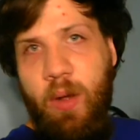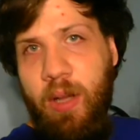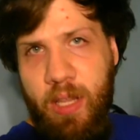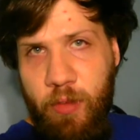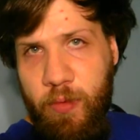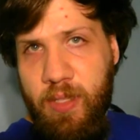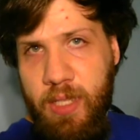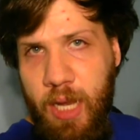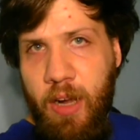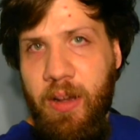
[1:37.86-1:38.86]
on different
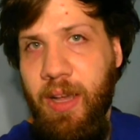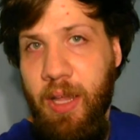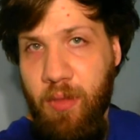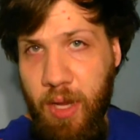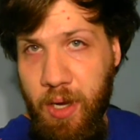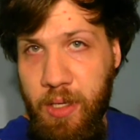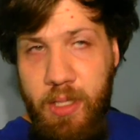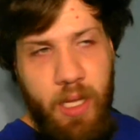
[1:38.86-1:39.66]
style antennas